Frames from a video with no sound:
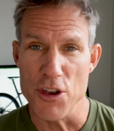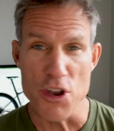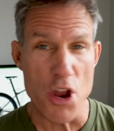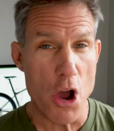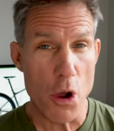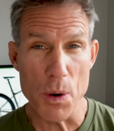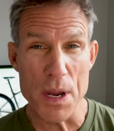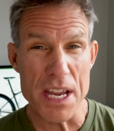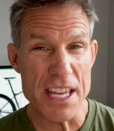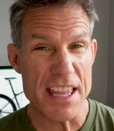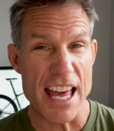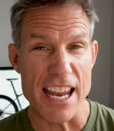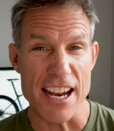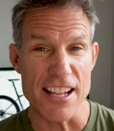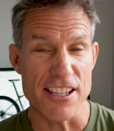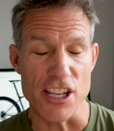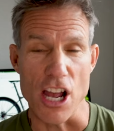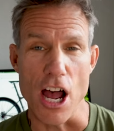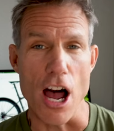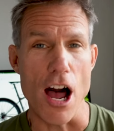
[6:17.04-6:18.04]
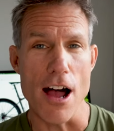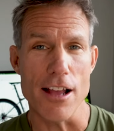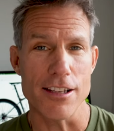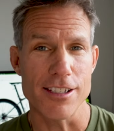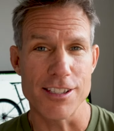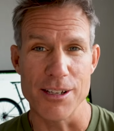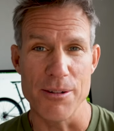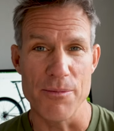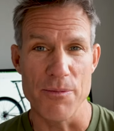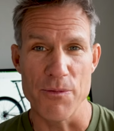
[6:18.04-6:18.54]
knowing that it's
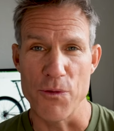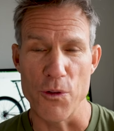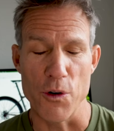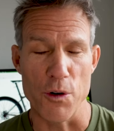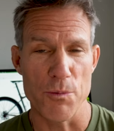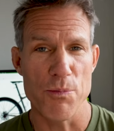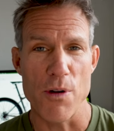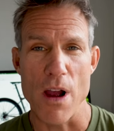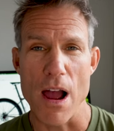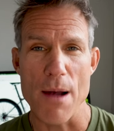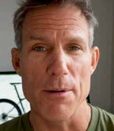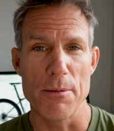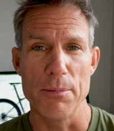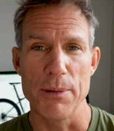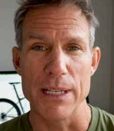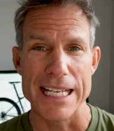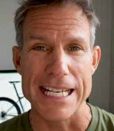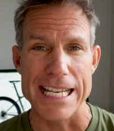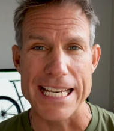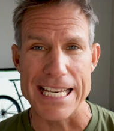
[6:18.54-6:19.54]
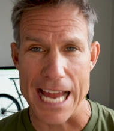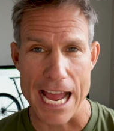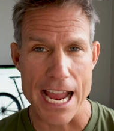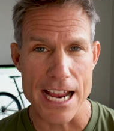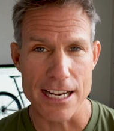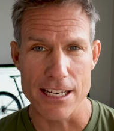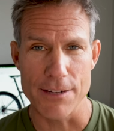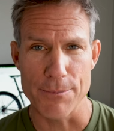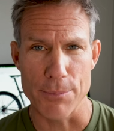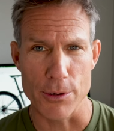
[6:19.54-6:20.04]
awesome for probably
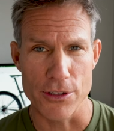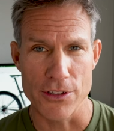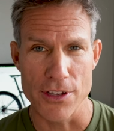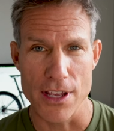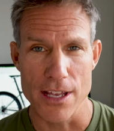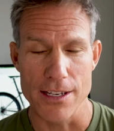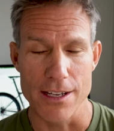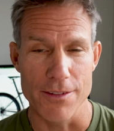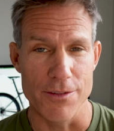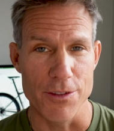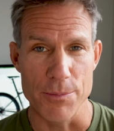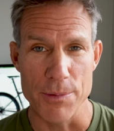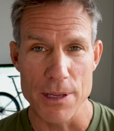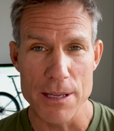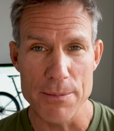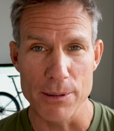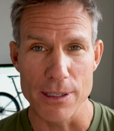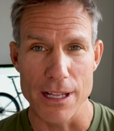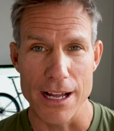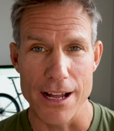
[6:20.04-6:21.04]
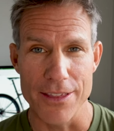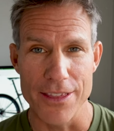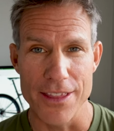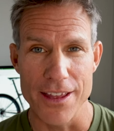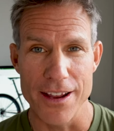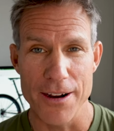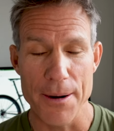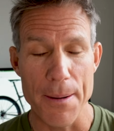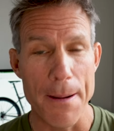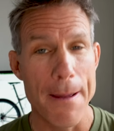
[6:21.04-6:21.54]
90% of the people out
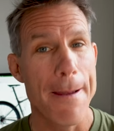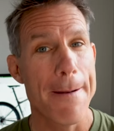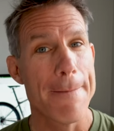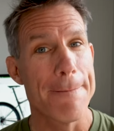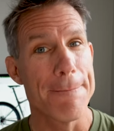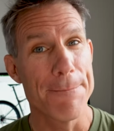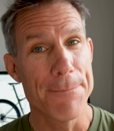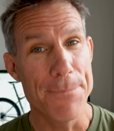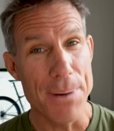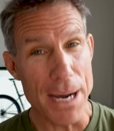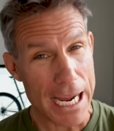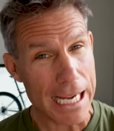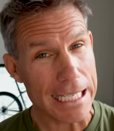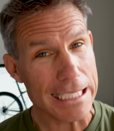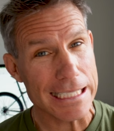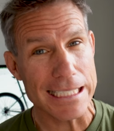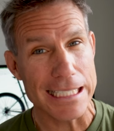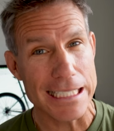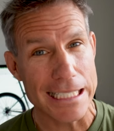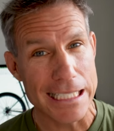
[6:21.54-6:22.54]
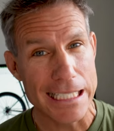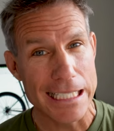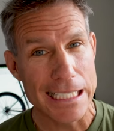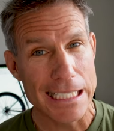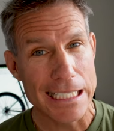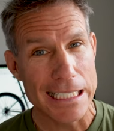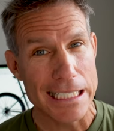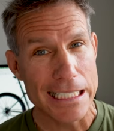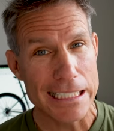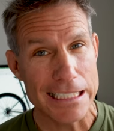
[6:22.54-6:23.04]
there, but
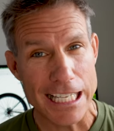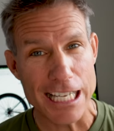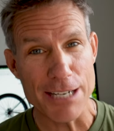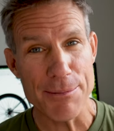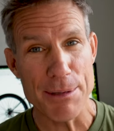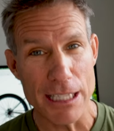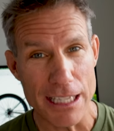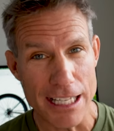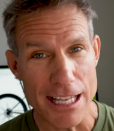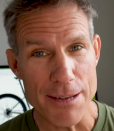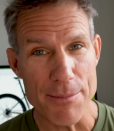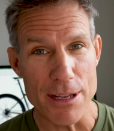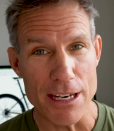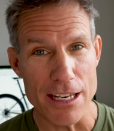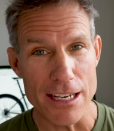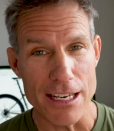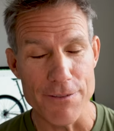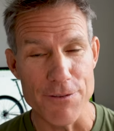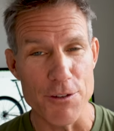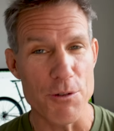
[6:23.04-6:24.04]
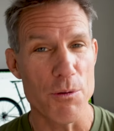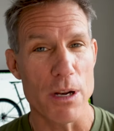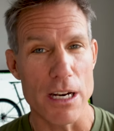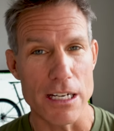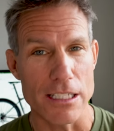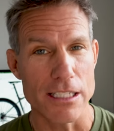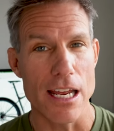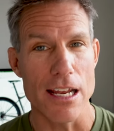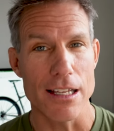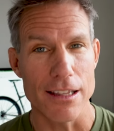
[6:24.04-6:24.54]
it's gonna be limited if you
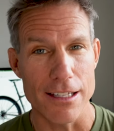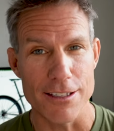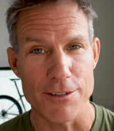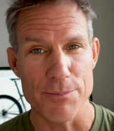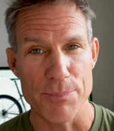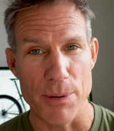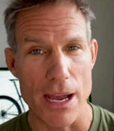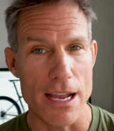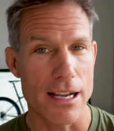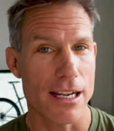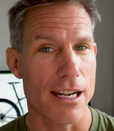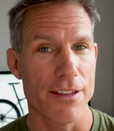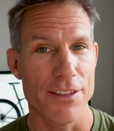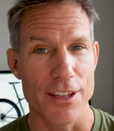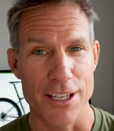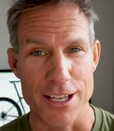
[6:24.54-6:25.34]
wanna take this bike on